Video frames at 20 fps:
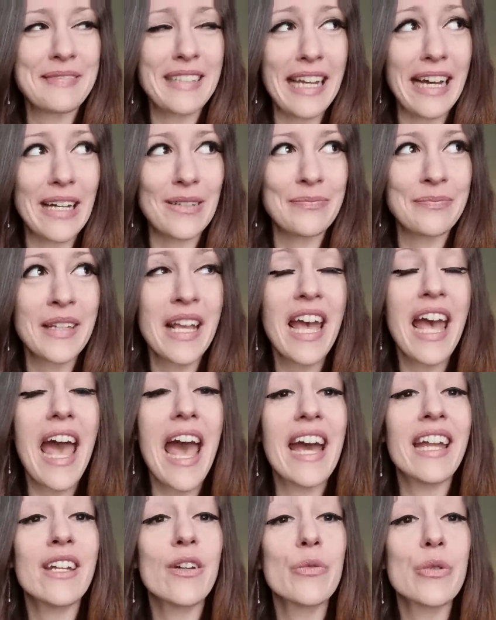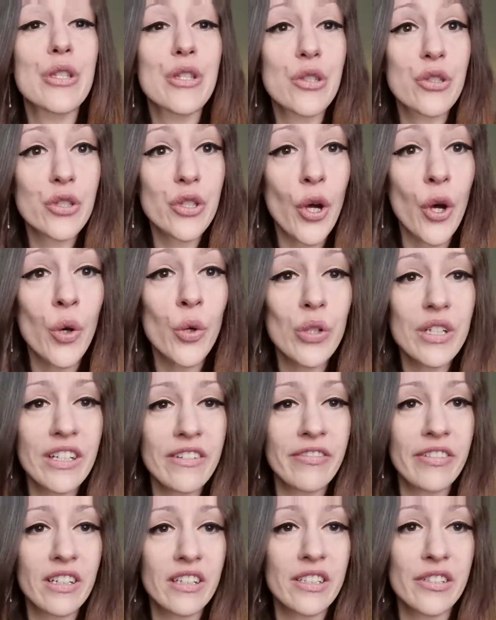Yeah, and it was so
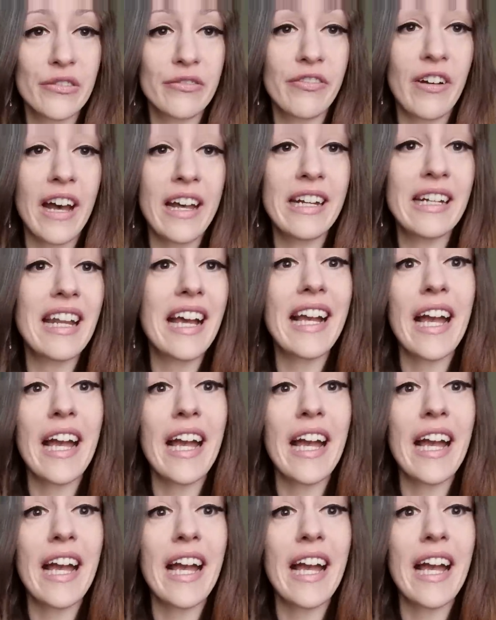difficult to find.